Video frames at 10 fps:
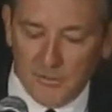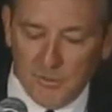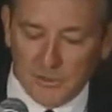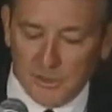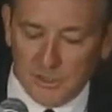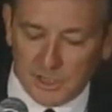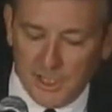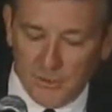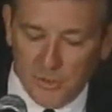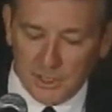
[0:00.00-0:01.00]
was on a
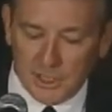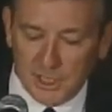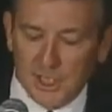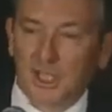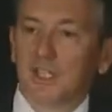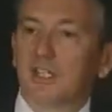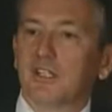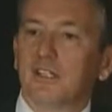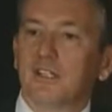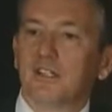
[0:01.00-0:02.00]
scale 1 to 10,
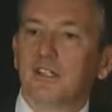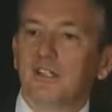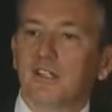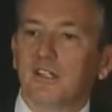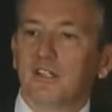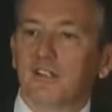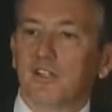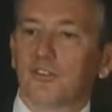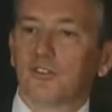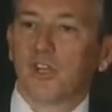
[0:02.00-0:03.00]

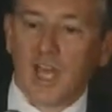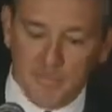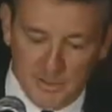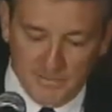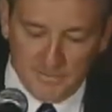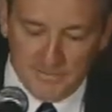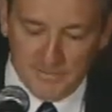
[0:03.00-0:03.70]
does this happen?